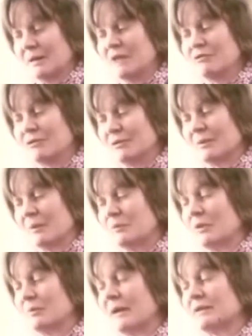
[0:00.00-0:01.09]
even, I
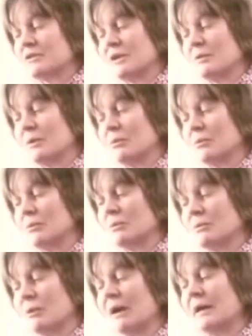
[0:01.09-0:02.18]
mean, one might say, well,
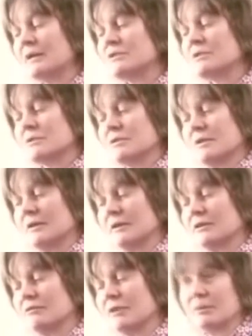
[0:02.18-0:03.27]
why isn't
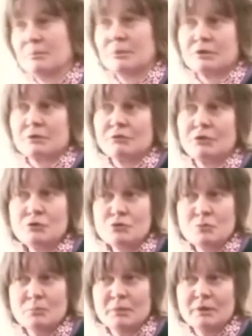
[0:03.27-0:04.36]
there a development of
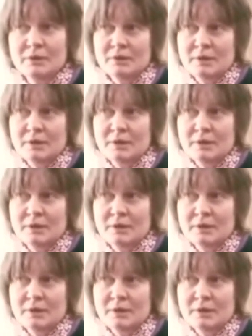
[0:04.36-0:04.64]
Hume